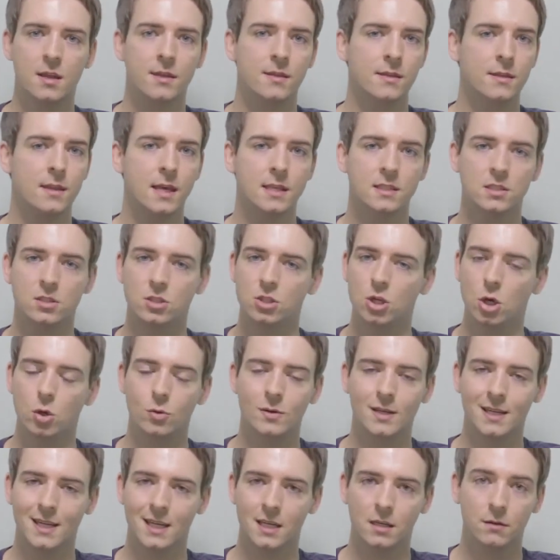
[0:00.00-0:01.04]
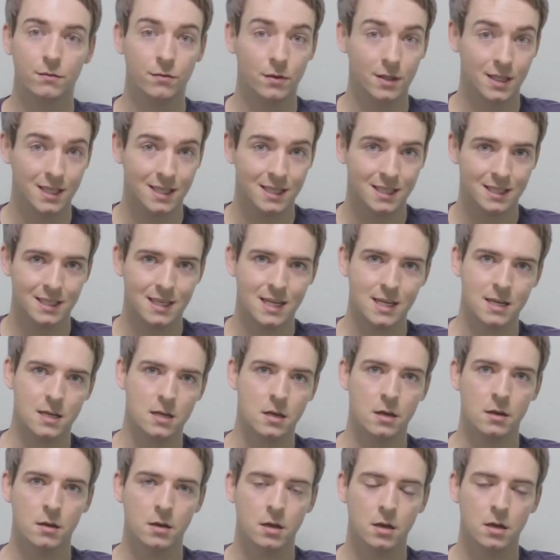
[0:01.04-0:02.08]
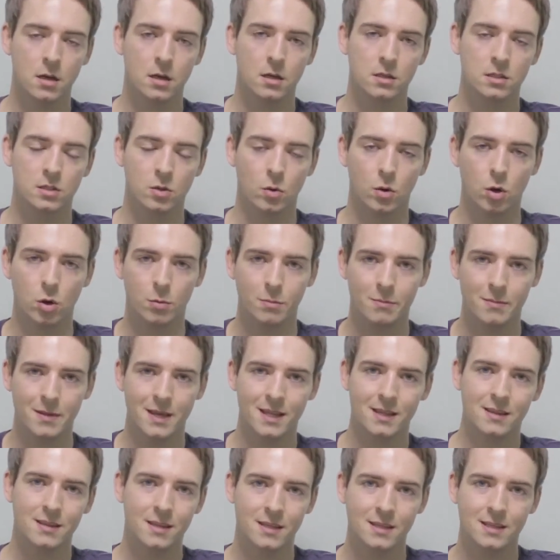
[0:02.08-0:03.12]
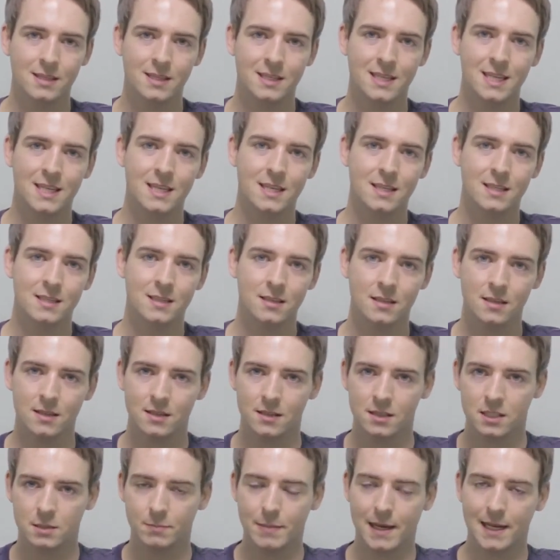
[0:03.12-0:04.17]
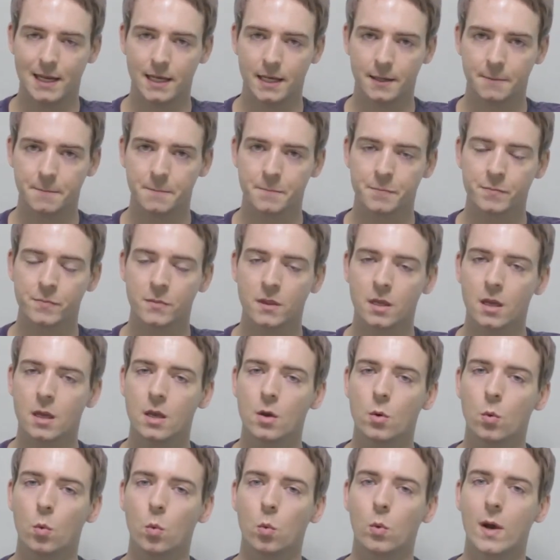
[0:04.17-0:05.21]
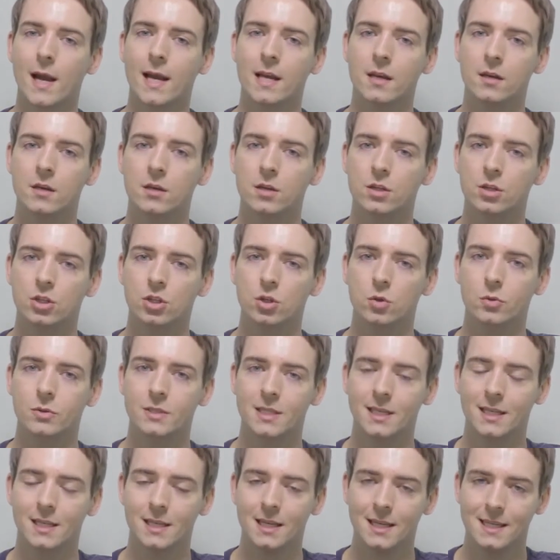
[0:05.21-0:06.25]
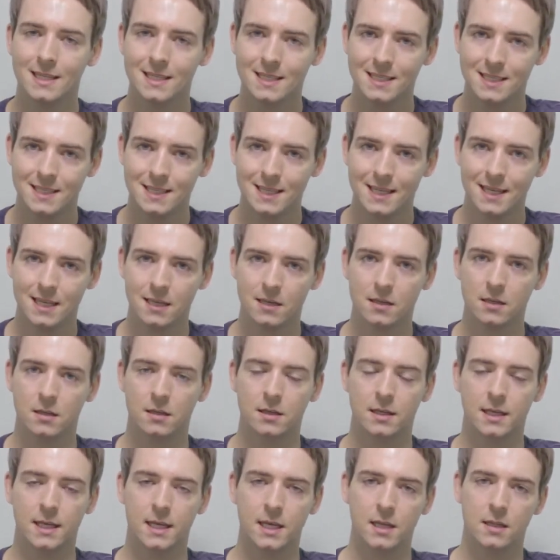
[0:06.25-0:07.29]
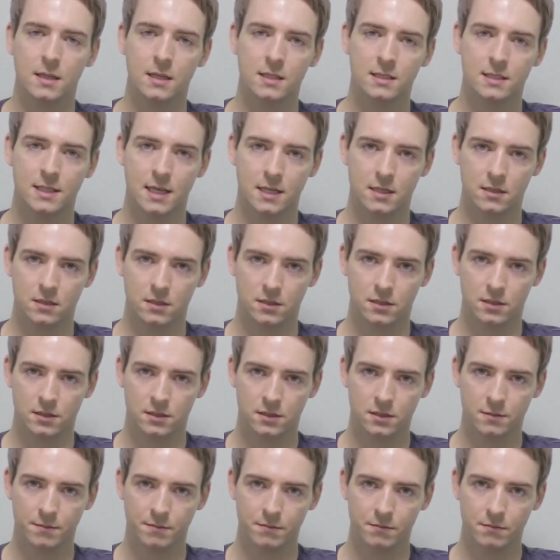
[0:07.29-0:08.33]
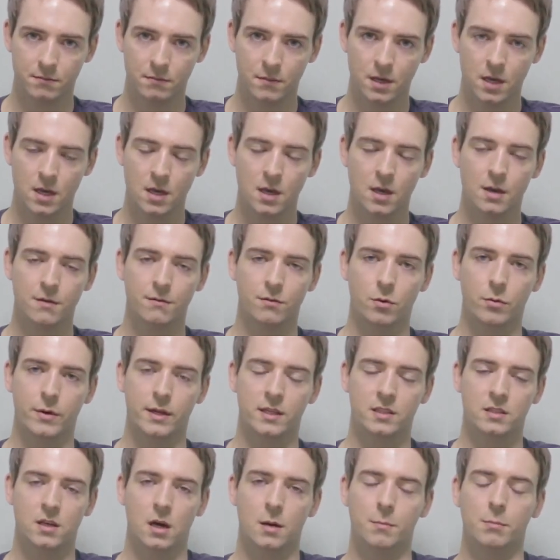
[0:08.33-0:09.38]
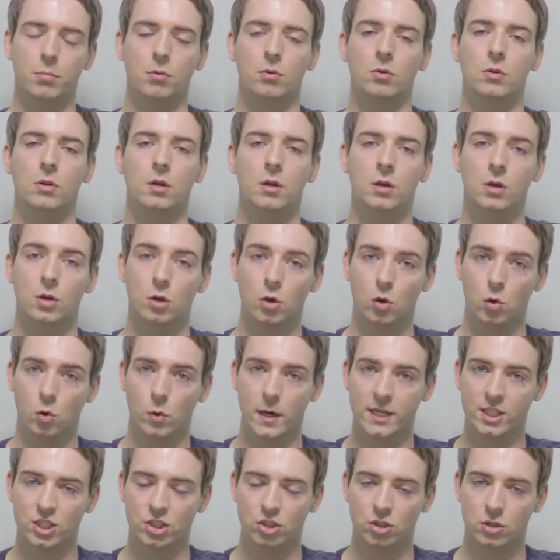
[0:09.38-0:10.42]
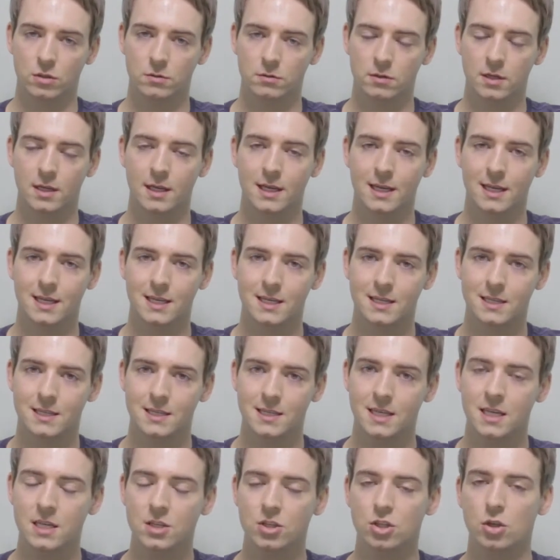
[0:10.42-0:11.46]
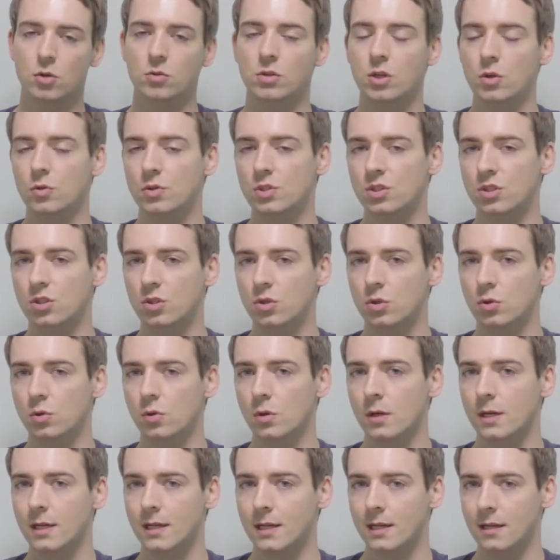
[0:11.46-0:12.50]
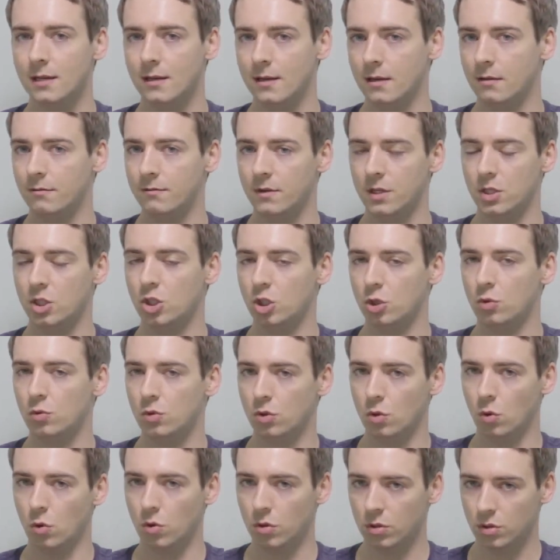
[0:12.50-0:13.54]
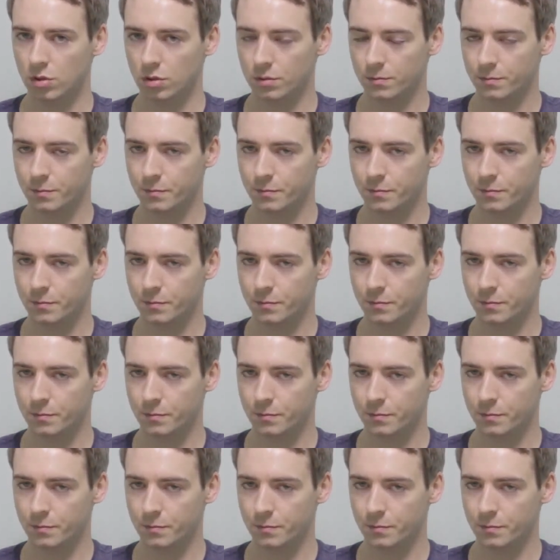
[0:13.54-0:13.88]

there's no need for the D. So omit the D spelling when using did in a sentence. For example, a question, did you used to live in New York?